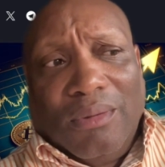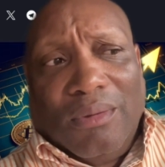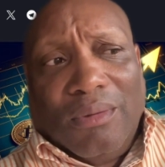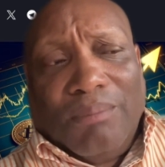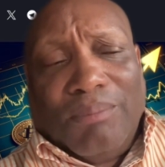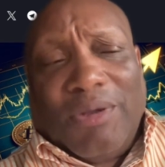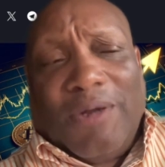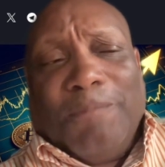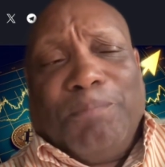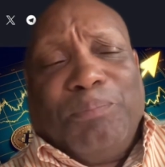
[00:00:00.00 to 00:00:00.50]

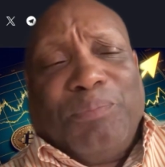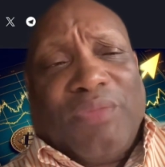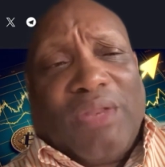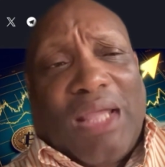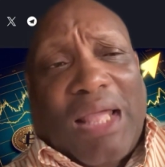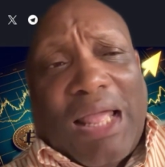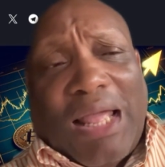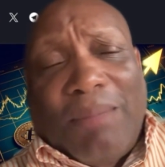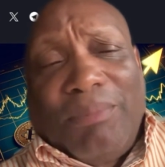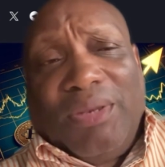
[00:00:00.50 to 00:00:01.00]
But
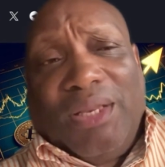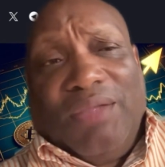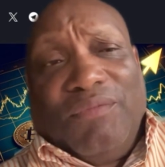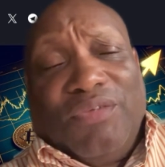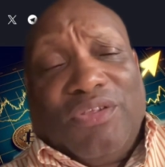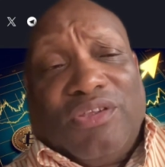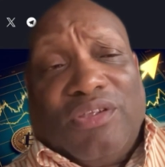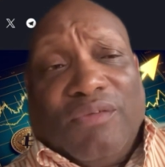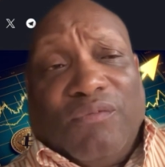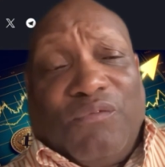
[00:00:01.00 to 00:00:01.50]
I believe
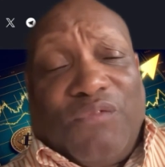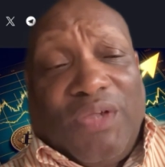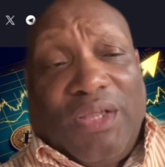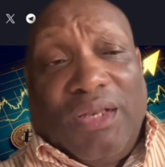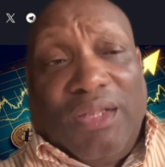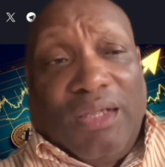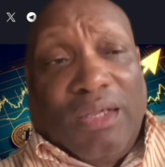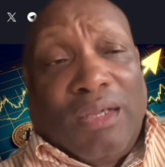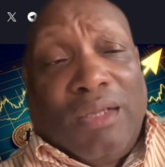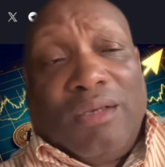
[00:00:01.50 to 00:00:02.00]
it's
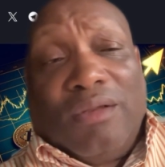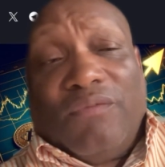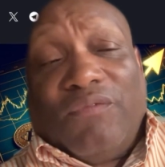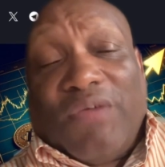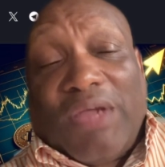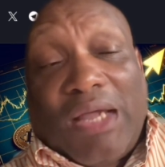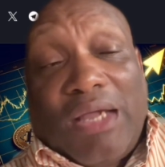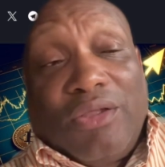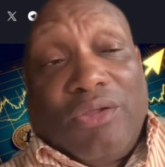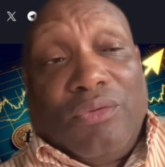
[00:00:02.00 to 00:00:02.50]
severely
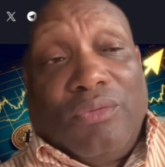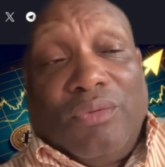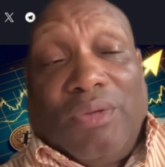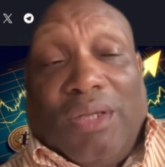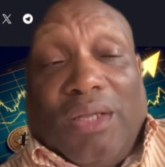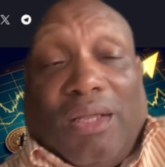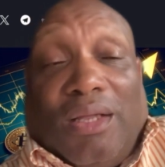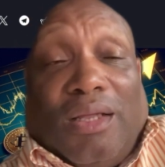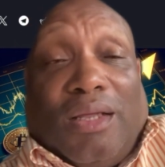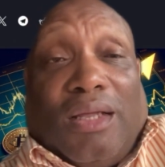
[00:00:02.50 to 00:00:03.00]
undervalued.
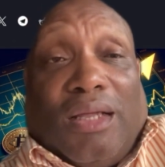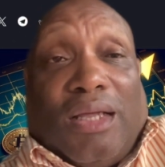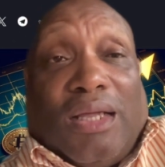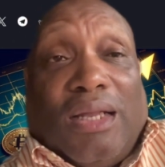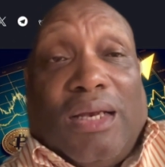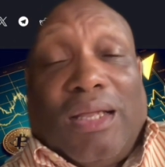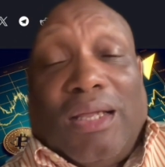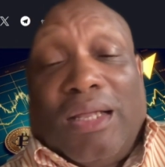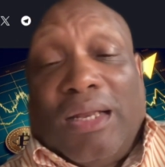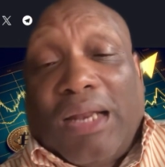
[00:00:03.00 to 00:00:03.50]

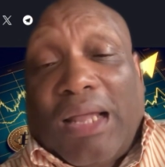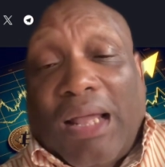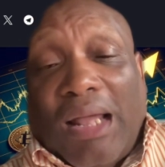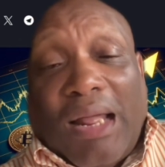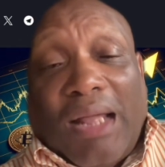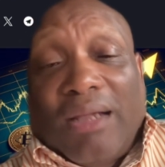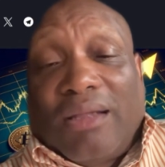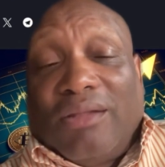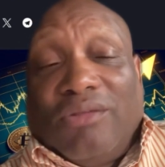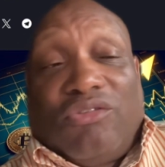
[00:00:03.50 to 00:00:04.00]
And
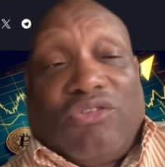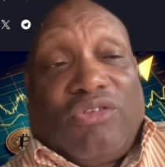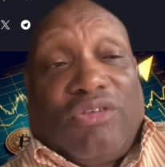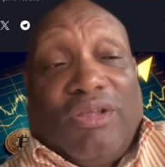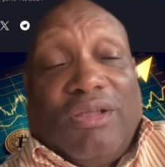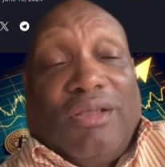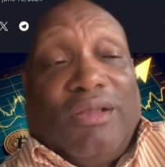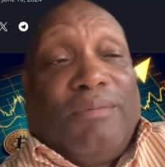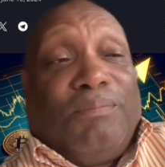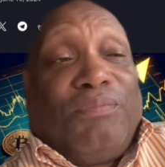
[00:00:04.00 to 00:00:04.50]
I can
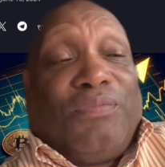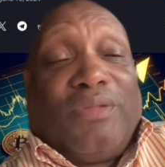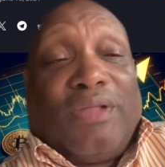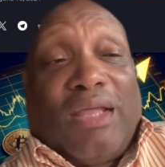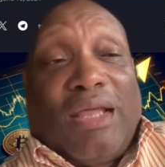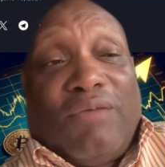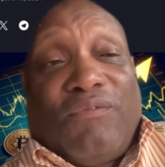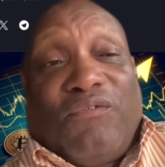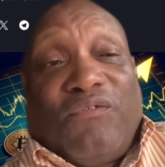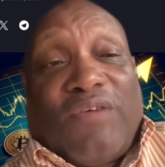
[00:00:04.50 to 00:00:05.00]
see it
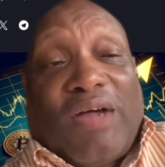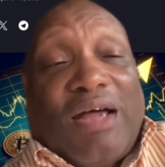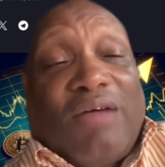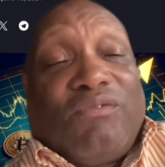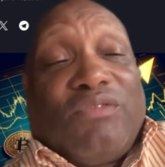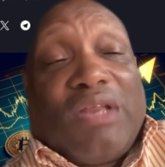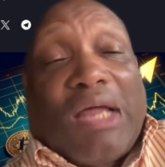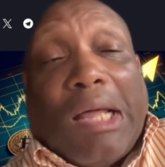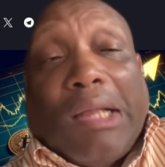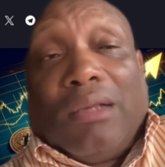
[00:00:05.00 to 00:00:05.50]
at
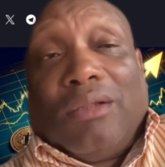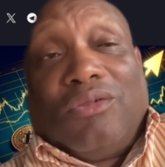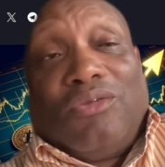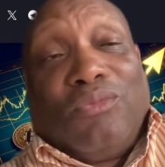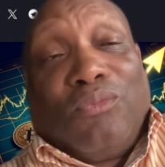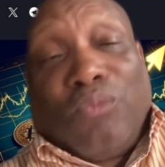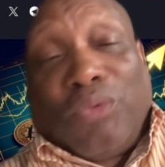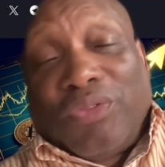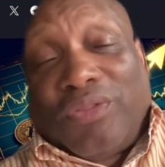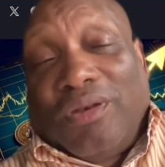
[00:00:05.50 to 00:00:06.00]
$5
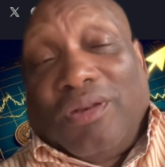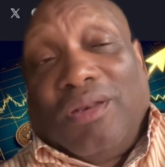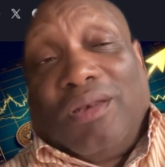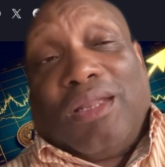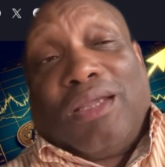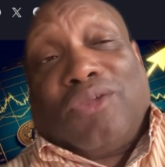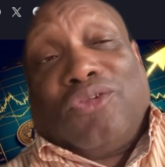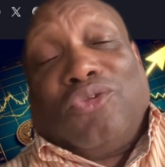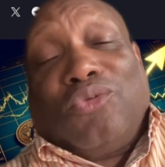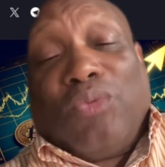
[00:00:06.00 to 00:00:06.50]
within the
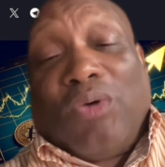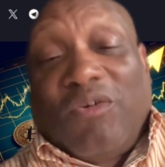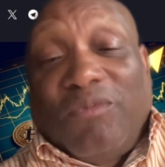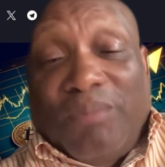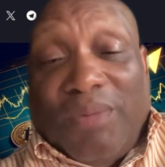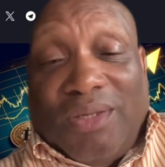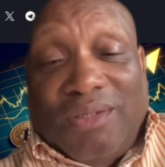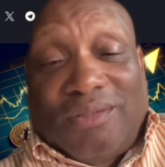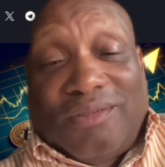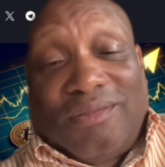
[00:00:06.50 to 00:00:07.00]
next 12
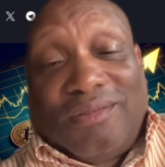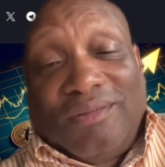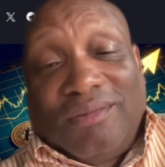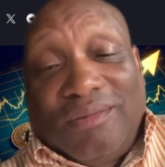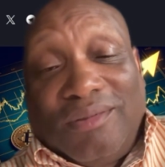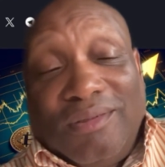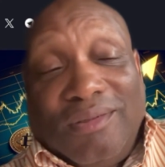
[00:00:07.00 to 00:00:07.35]
months.